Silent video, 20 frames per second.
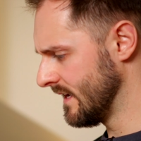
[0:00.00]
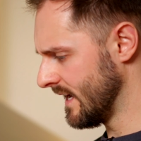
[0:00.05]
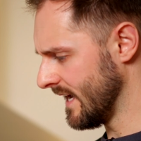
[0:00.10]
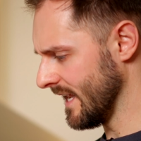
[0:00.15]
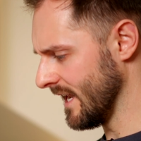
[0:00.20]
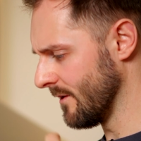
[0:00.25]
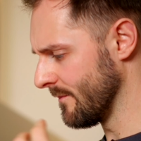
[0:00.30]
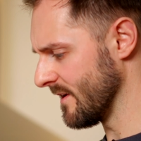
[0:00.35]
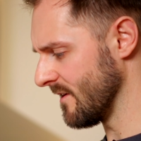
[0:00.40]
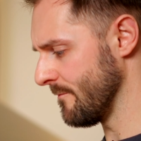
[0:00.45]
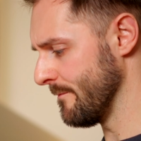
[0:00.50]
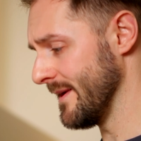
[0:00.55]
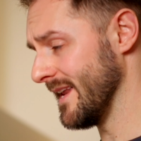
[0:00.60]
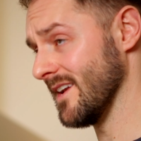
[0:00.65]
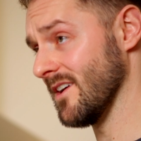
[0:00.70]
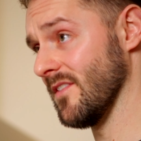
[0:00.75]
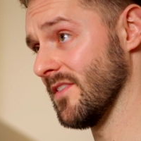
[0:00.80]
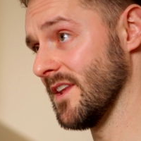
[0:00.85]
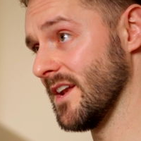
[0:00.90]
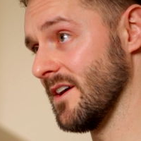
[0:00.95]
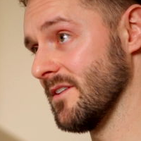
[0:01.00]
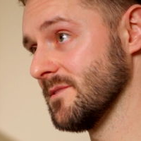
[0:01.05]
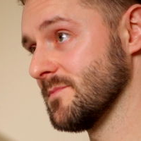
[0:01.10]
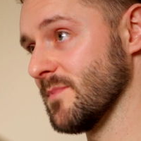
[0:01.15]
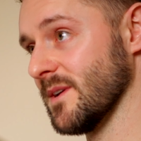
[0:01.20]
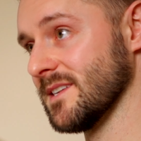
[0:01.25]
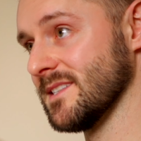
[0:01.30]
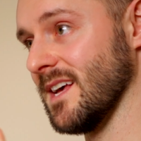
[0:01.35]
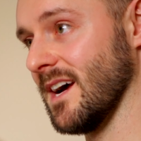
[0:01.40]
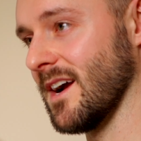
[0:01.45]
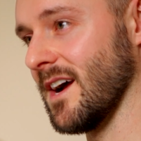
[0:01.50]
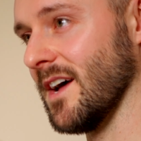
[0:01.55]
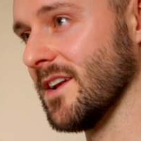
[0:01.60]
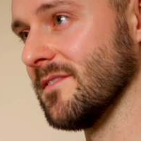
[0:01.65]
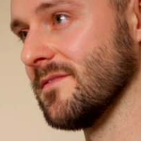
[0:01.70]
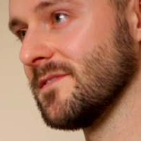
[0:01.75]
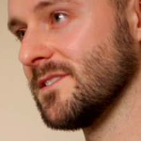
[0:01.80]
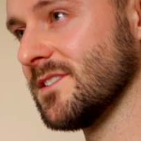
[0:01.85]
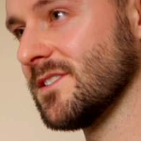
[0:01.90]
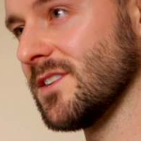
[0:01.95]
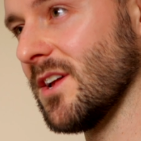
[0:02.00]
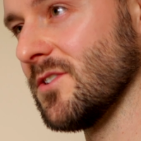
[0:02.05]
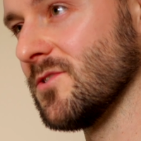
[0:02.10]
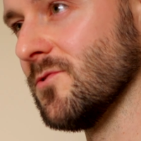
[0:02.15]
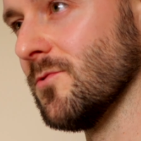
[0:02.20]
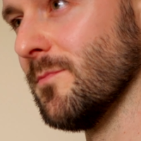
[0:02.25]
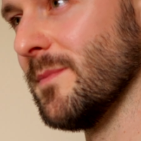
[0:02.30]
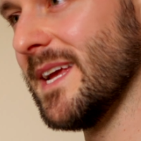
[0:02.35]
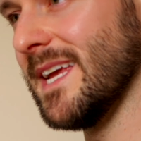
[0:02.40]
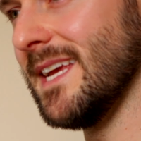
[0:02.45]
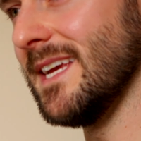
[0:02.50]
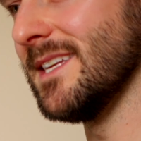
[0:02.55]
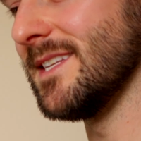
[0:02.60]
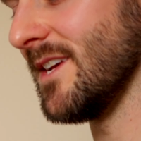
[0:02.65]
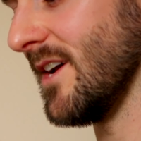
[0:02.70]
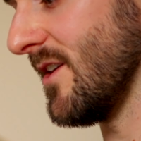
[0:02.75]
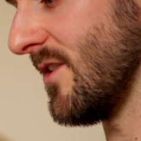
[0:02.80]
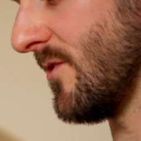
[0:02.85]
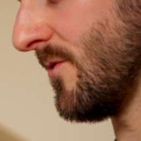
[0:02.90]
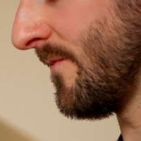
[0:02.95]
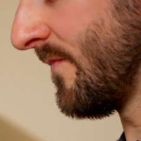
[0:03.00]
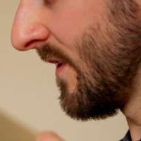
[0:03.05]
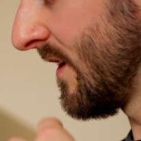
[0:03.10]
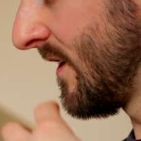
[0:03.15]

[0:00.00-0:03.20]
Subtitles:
A little bit of mint on the nose brings that kind of subtle mojito,